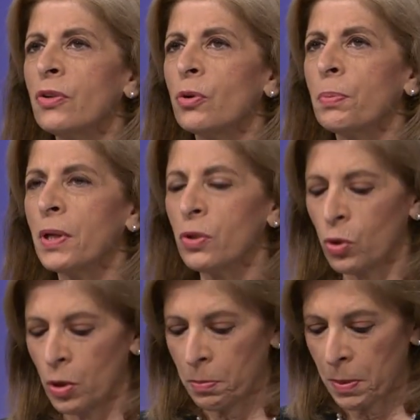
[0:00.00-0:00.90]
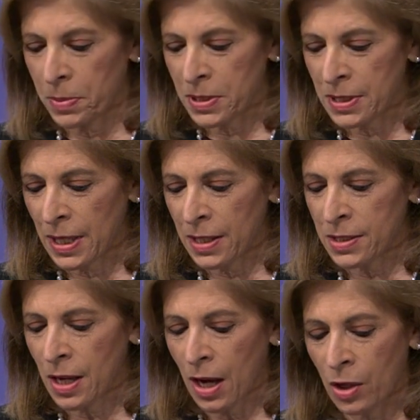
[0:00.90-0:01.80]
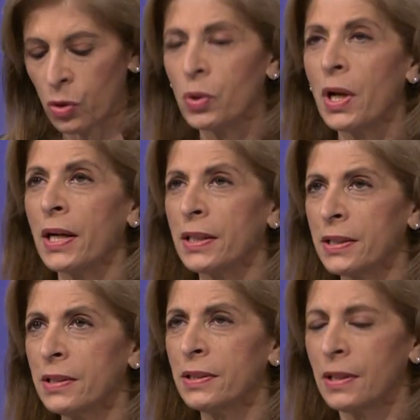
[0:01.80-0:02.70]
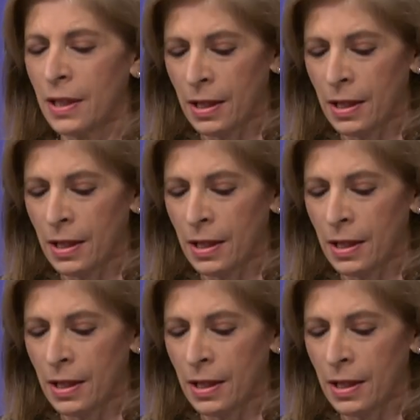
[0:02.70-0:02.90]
European Union member states are united